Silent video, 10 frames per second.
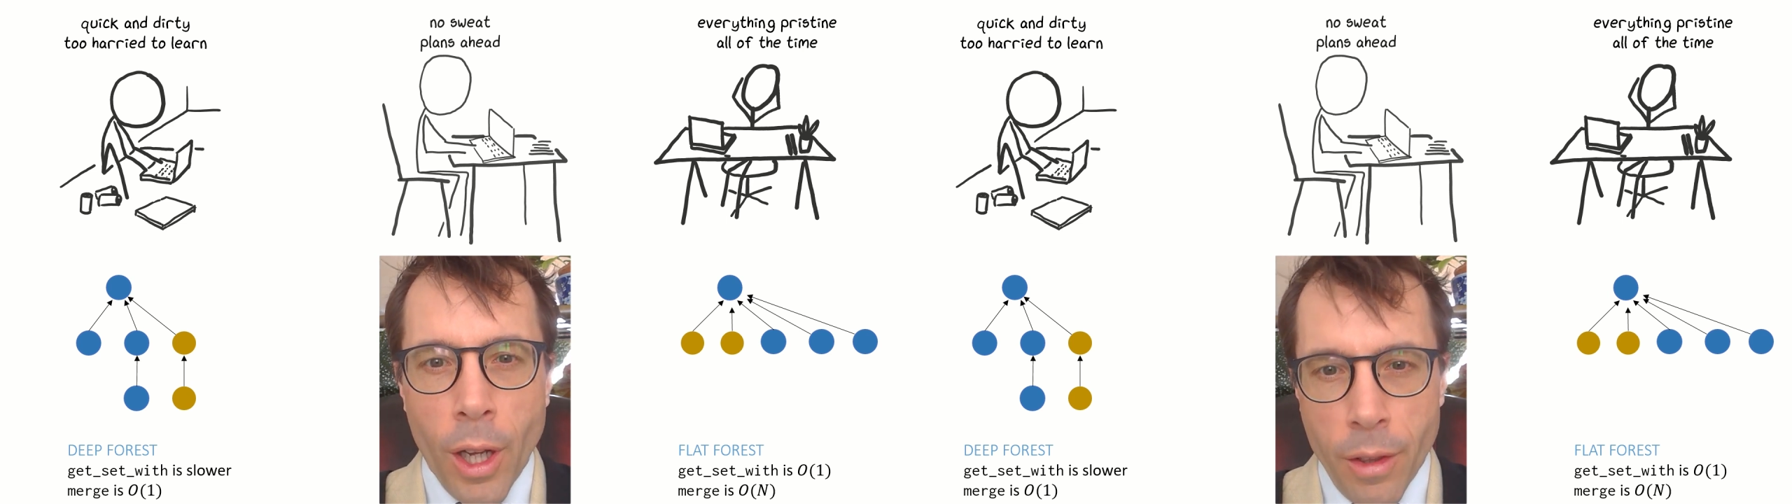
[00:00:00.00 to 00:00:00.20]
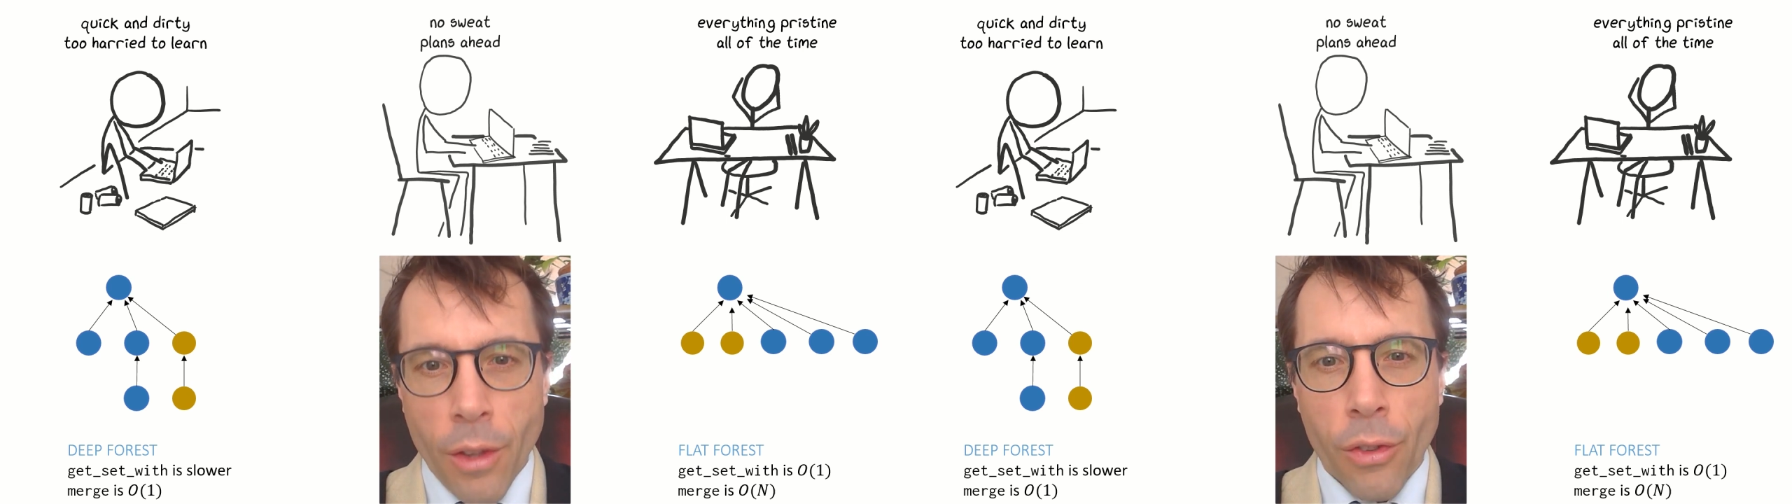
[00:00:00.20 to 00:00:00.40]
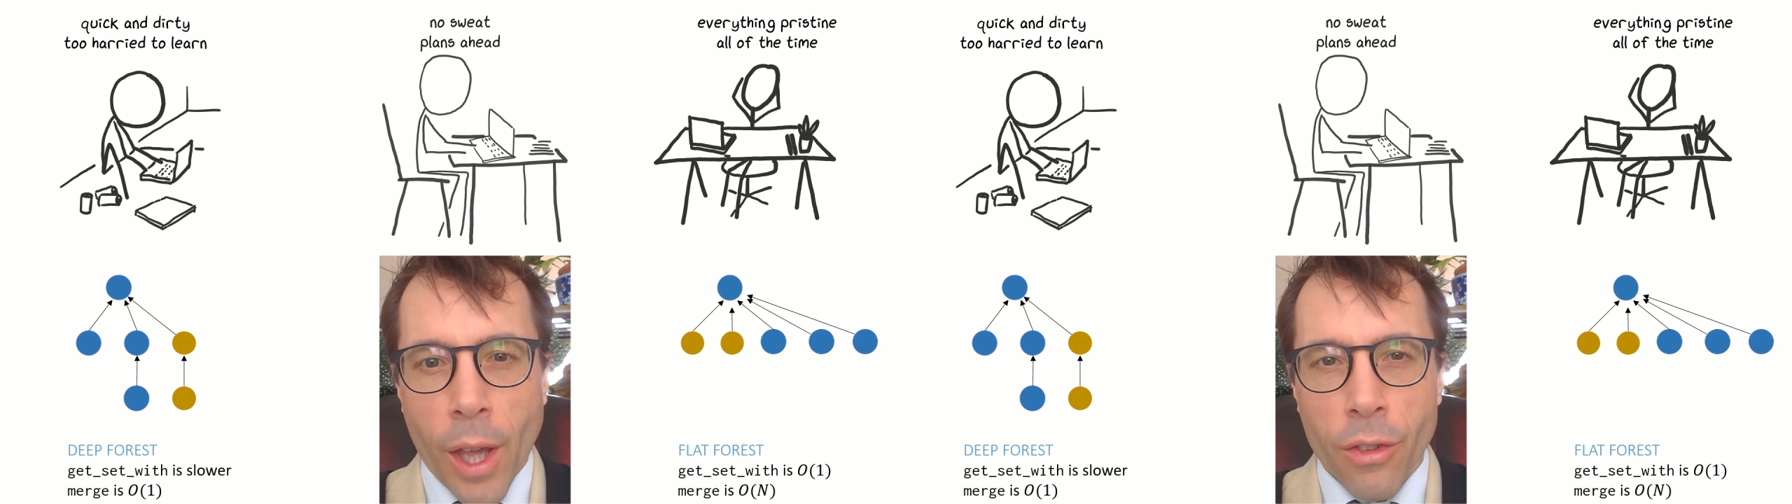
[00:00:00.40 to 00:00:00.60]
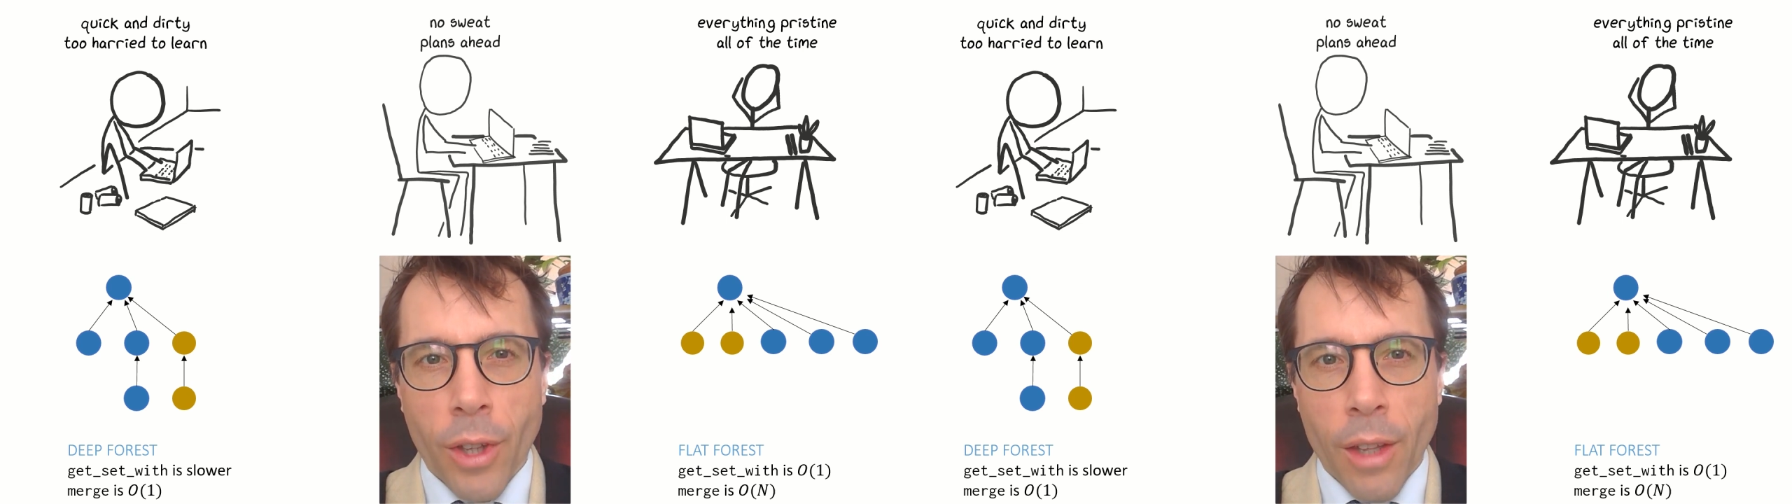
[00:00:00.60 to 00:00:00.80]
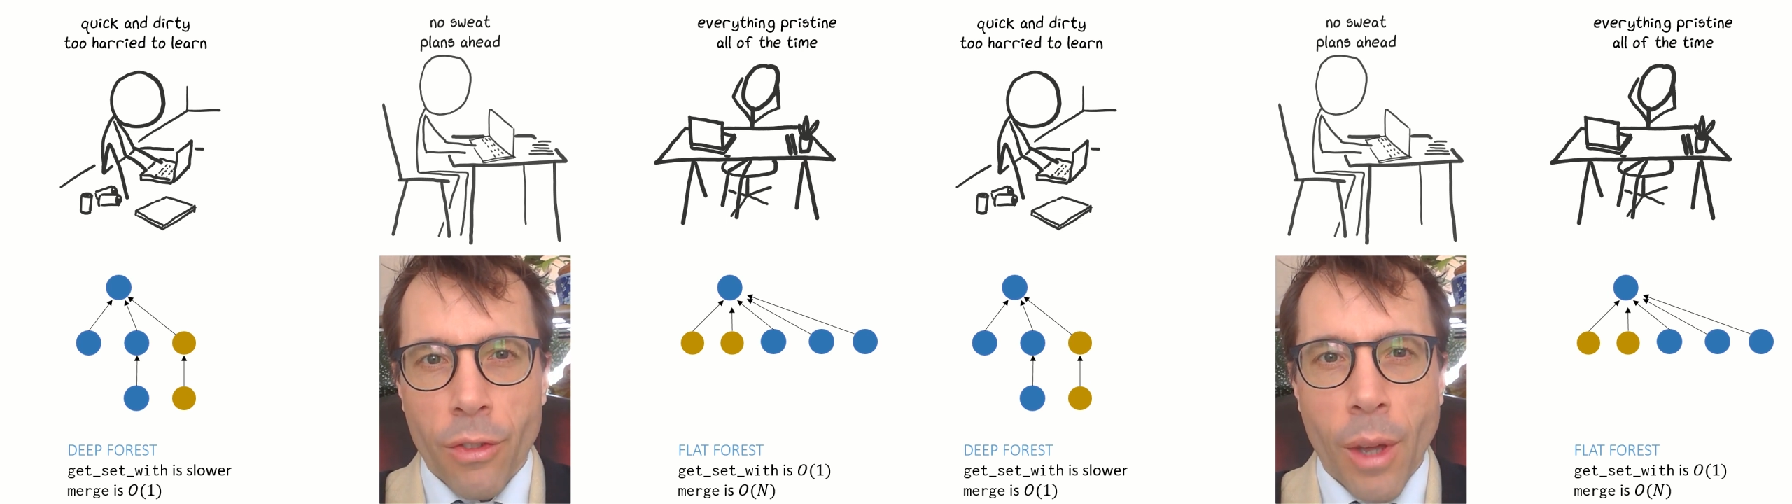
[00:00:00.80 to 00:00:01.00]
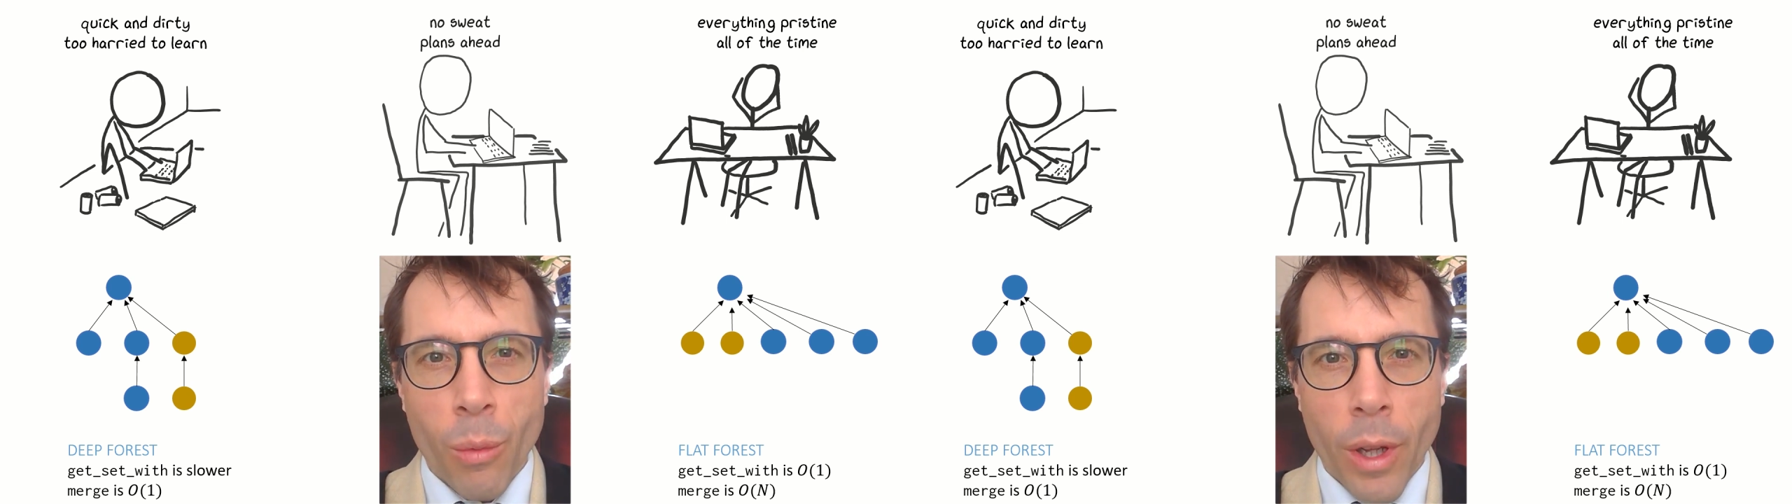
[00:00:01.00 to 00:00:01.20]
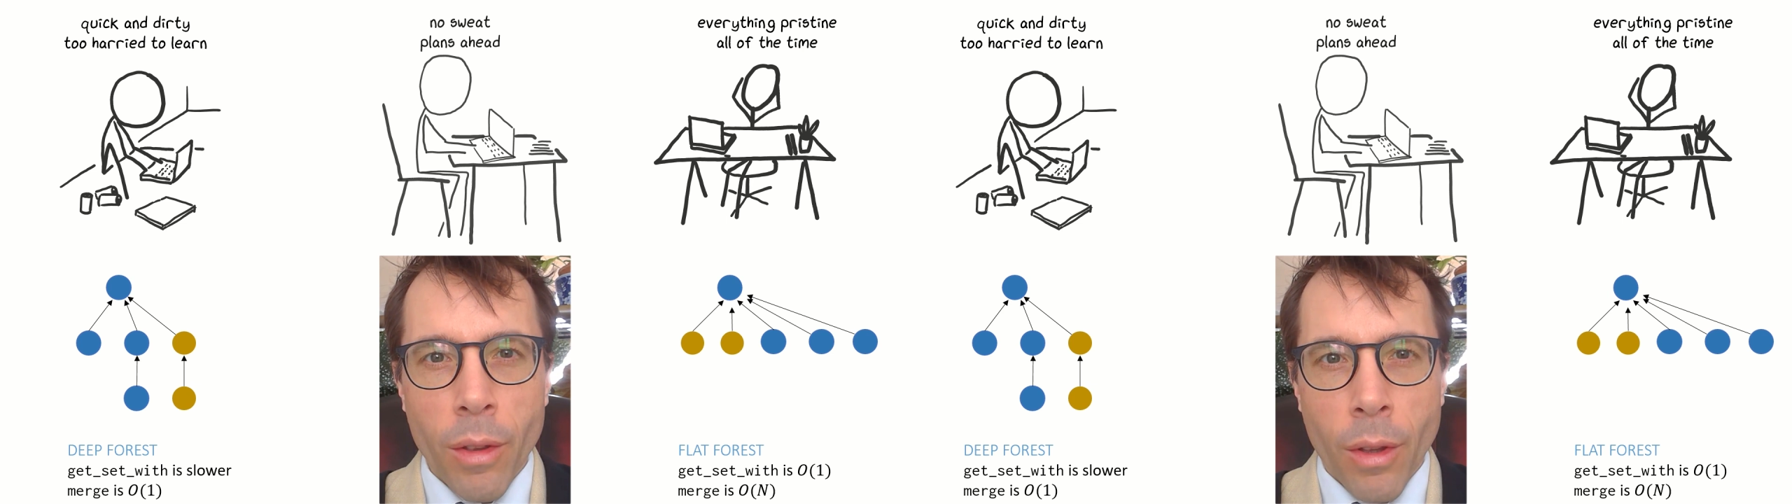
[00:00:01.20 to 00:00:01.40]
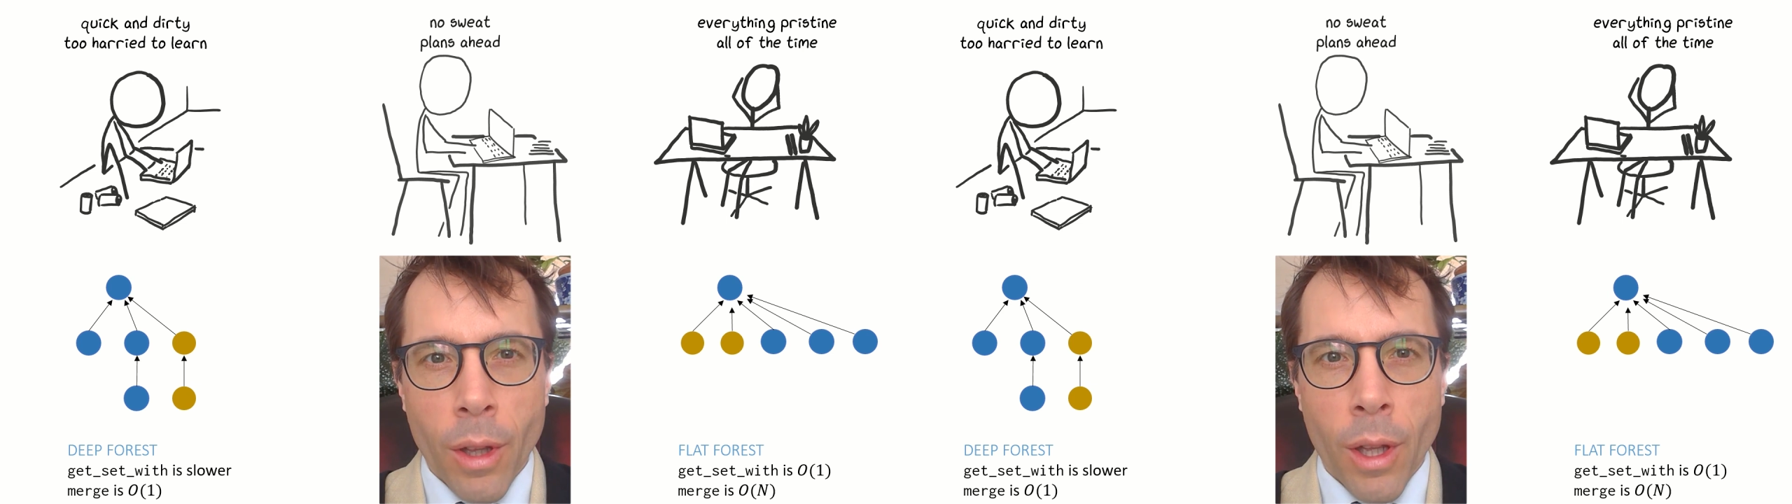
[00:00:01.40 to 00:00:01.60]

in this case getSetWith,